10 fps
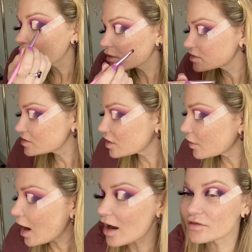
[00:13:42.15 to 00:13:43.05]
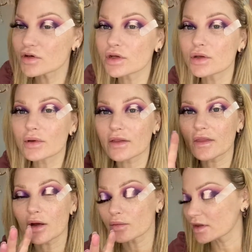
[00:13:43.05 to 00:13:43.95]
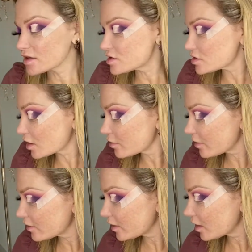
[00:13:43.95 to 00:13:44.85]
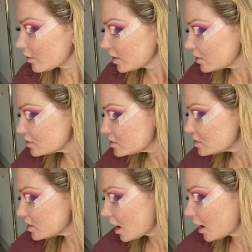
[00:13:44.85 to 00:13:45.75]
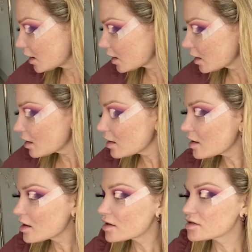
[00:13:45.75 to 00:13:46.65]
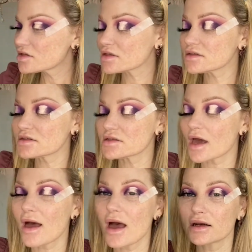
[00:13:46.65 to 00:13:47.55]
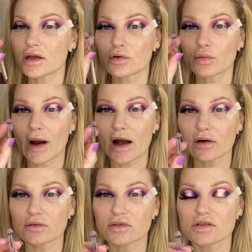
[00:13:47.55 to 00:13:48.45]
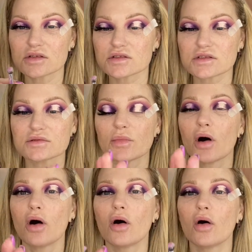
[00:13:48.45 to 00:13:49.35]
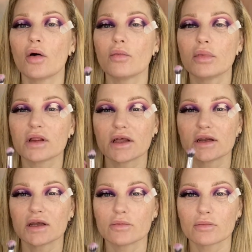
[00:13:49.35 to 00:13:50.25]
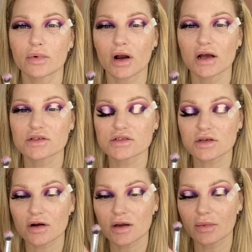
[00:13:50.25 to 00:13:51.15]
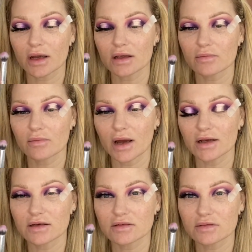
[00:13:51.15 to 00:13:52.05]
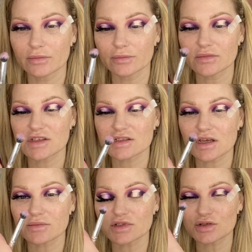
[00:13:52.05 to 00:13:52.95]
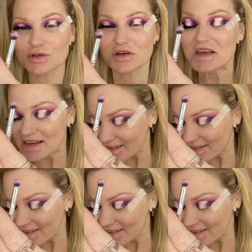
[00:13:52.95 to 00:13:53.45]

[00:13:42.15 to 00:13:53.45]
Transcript: So after you get that really sharp, then I want you to take just any round, small blending brush. Sorry, my, my stems are dirty.